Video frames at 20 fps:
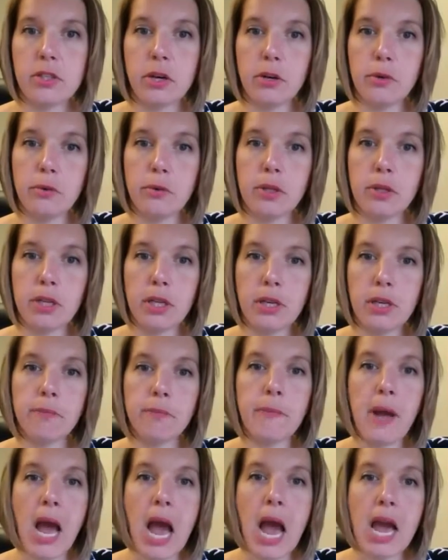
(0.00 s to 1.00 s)
So, you
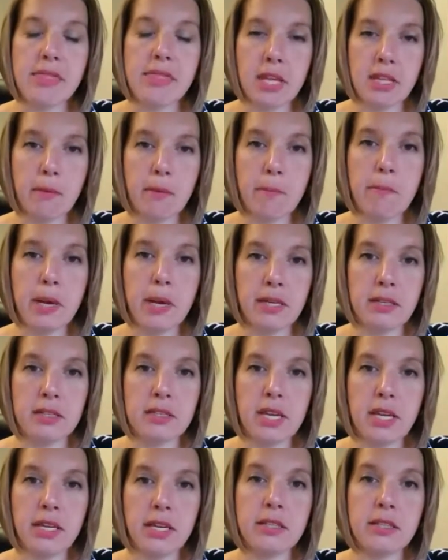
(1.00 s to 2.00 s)
know, I think the
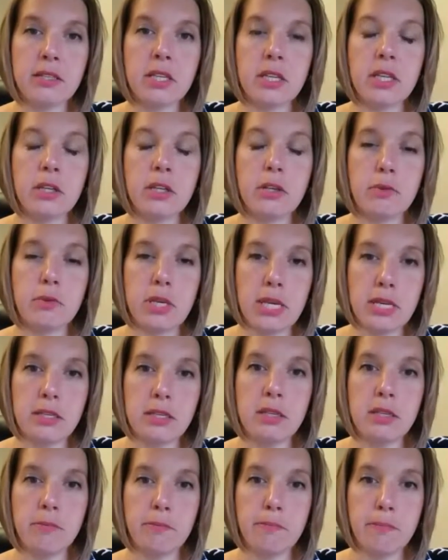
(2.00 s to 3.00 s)
biggest thing is you
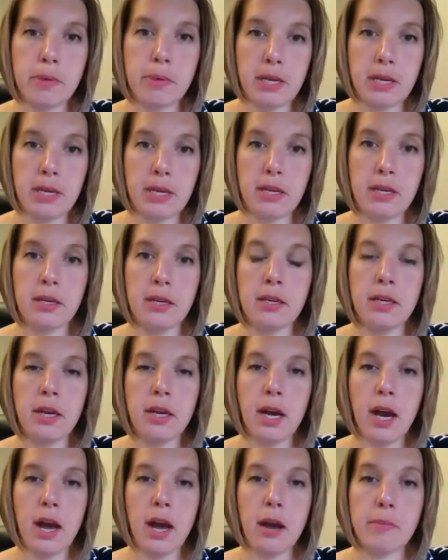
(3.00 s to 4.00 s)
need to be
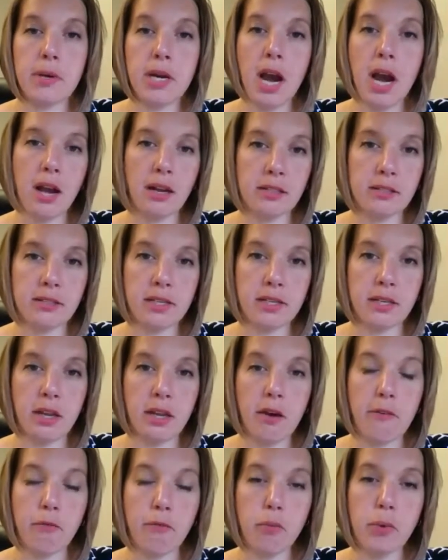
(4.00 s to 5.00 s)
um, cognizant
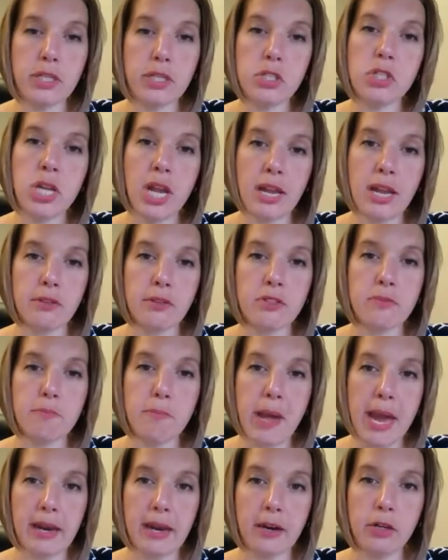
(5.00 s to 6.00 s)
of which channels
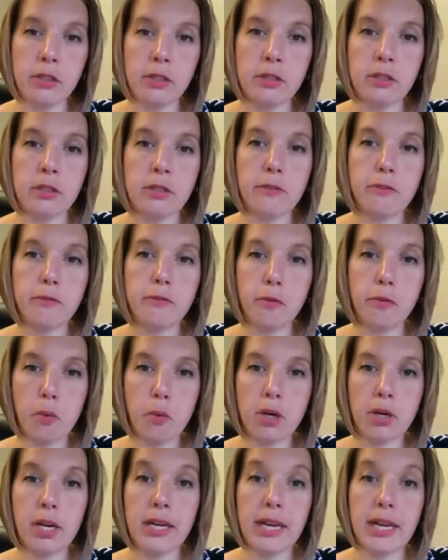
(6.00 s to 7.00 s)
matter
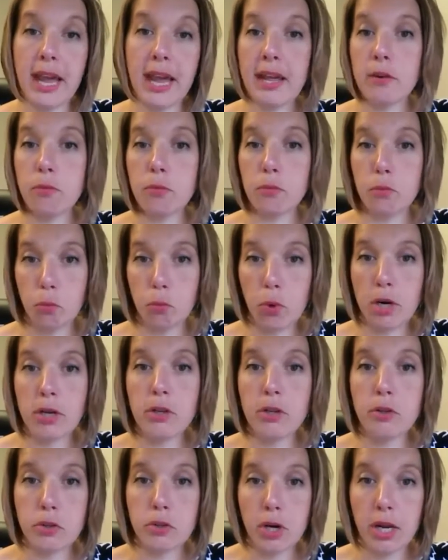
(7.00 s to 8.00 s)
for, again, what
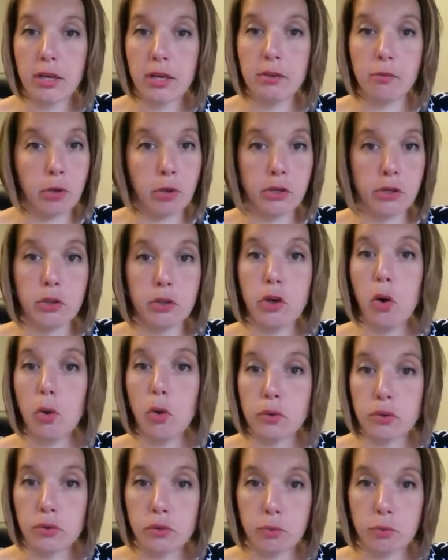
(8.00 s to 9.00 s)
are you trying, what are your
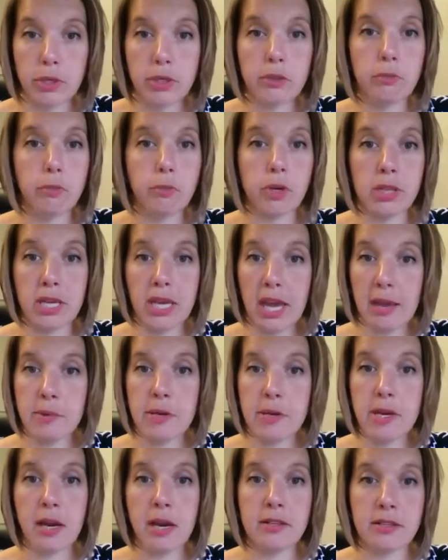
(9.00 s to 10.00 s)
goals, what, do you, what are the K
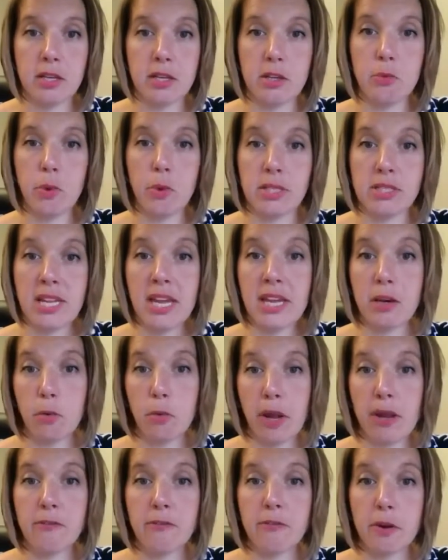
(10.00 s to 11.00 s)
P Is that you want to take
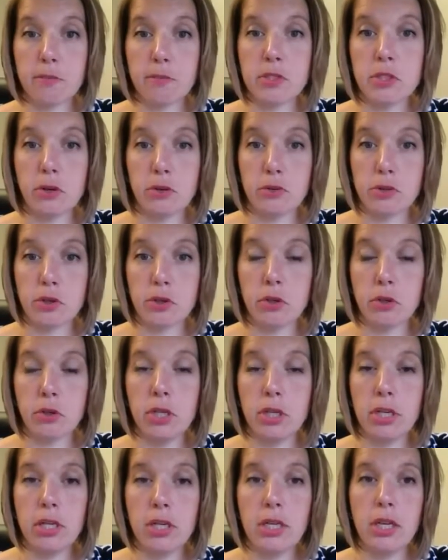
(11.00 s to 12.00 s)
away from social?